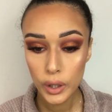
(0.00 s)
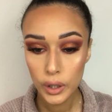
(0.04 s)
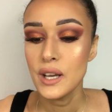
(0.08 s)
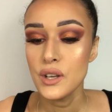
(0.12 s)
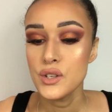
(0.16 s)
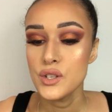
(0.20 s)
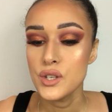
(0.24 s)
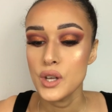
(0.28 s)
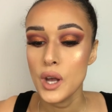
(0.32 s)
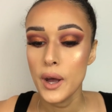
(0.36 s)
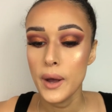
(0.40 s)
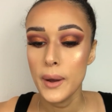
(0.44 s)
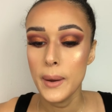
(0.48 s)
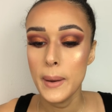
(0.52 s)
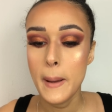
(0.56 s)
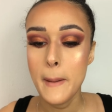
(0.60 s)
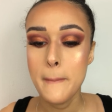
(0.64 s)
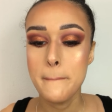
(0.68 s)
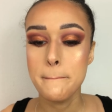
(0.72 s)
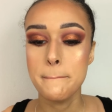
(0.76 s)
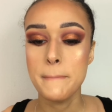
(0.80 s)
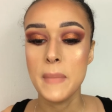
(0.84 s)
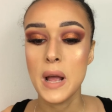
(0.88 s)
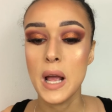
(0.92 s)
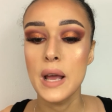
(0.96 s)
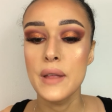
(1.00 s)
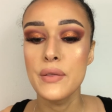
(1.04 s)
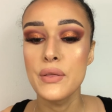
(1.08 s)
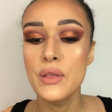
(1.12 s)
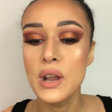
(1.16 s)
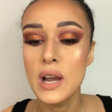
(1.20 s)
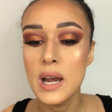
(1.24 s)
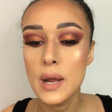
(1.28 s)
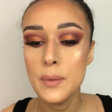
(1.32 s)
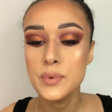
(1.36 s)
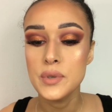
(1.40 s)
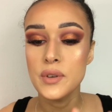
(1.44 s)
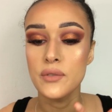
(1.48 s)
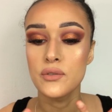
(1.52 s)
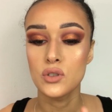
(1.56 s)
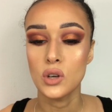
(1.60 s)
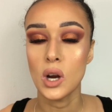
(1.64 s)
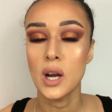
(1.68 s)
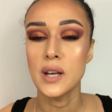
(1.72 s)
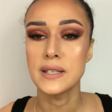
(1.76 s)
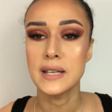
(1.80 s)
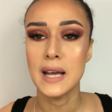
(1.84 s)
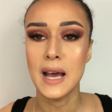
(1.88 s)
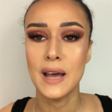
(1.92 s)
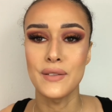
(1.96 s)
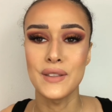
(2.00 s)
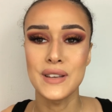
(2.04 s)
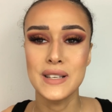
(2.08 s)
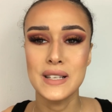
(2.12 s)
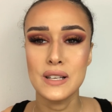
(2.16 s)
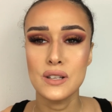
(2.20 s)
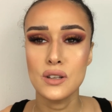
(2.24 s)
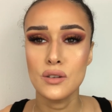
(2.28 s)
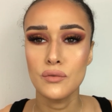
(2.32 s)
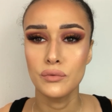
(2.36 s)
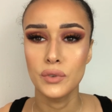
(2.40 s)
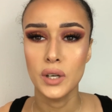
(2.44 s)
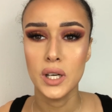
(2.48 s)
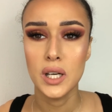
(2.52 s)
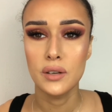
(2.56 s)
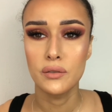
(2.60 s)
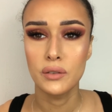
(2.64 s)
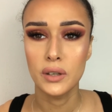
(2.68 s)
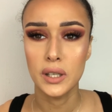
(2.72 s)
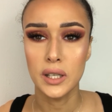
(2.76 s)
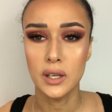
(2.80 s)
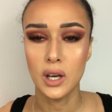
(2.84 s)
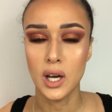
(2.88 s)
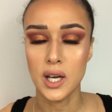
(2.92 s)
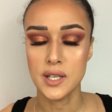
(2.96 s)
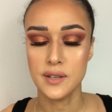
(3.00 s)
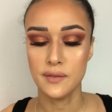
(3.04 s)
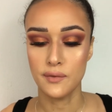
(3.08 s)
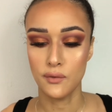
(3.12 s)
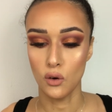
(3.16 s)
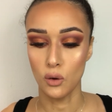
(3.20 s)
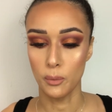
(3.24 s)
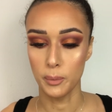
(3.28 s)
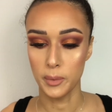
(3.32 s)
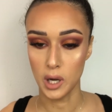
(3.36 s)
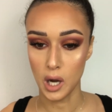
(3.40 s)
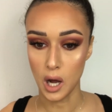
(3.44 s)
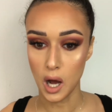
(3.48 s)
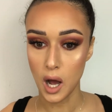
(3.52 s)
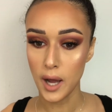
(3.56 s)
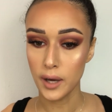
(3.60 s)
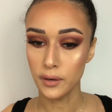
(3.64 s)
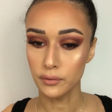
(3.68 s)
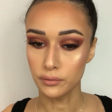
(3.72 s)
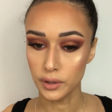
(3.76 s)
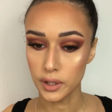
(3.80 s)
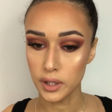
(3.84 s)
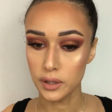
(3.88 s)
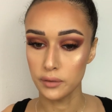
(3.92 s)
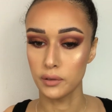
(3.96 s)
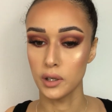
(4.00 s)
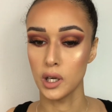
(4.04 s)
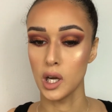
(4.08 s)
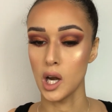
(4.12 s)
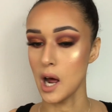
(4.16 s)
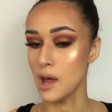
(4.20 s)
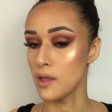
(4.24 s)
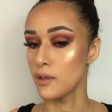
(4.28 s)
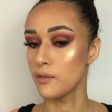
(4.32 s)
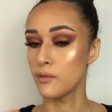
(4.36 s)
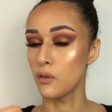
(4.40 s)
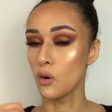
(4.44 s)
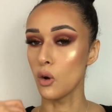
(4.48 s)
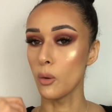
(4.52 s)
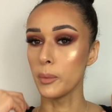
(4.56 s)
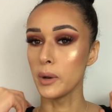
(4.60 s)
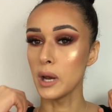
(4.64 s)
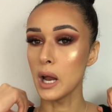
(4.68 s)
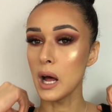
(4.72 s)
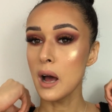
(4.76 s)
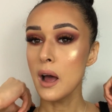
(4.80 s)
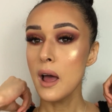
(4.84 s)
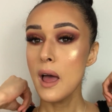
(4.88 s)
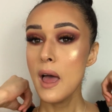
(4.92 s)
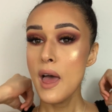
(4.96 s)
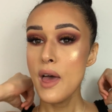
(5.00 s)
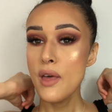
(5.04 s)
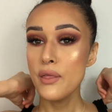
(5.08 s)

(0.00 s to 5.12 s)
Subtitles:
Okay, so the lips have dried down. This is a really, really nice formula. I really, really like the formula.